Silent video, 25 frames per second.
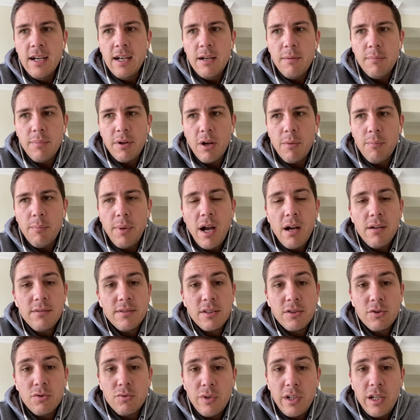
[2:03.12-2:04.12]
But
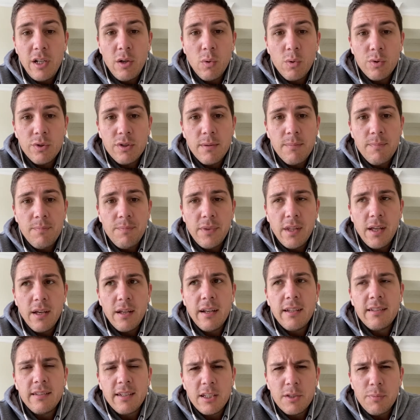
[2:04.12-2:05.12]
Unbounce is really awesome. It
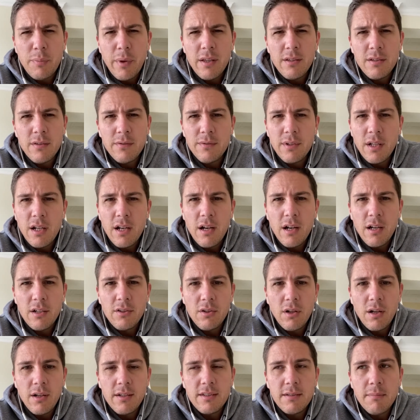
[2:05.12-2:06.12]
is expensive,
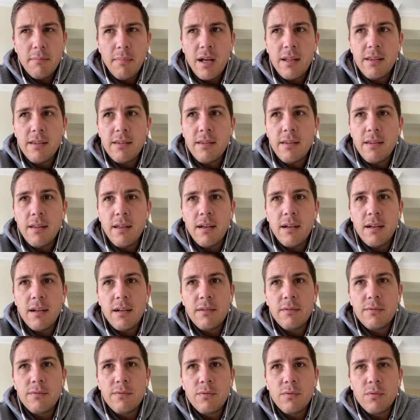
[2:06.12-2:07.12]
$99 a month
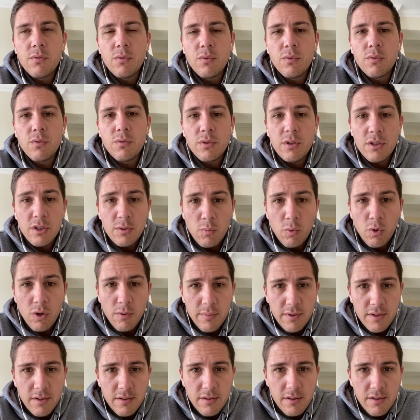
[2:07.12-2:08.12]
for the smaller
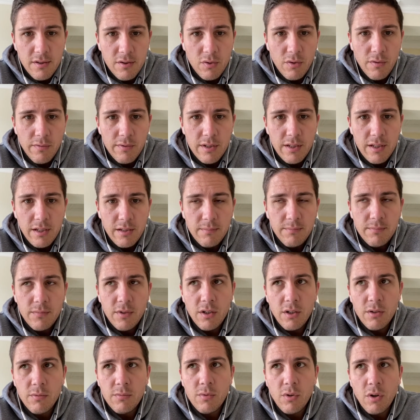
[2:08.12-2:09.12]
businesses who obviously,
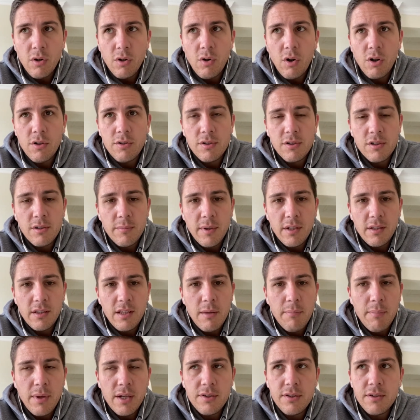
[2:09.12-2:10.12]
are conscious about
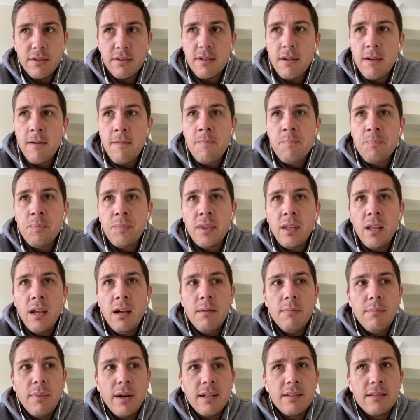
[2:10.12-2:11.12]
their budgets.
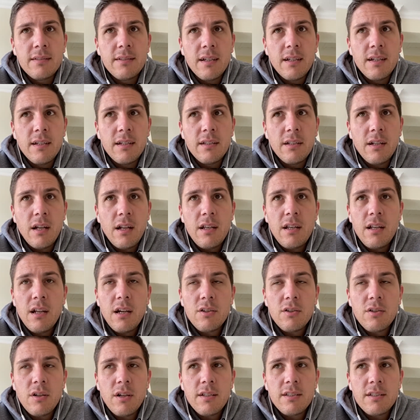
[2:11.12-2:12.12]
But
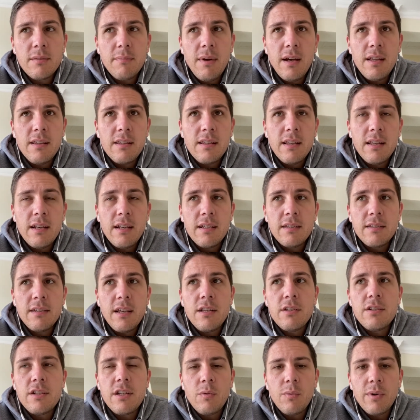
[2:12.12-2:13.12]
$99 a month, and
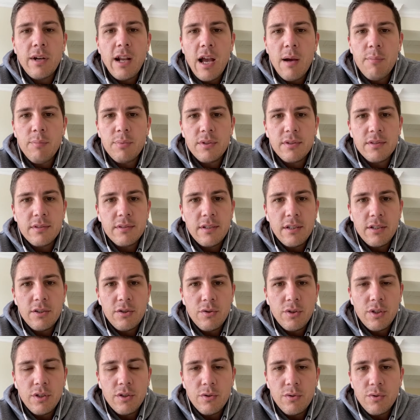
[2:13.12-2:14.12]
essentially what happens is that
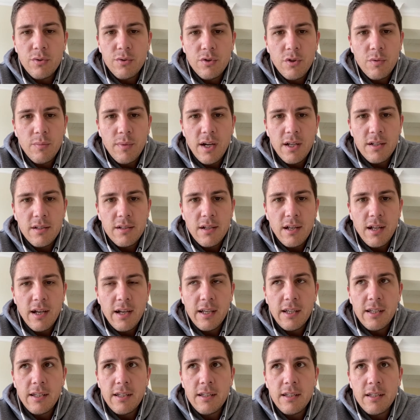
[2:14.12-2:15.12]
you can do so much.
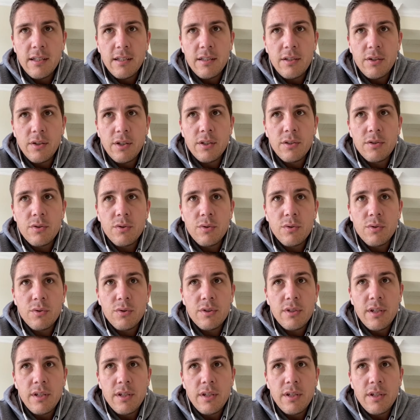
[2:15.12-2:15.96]
Like you can do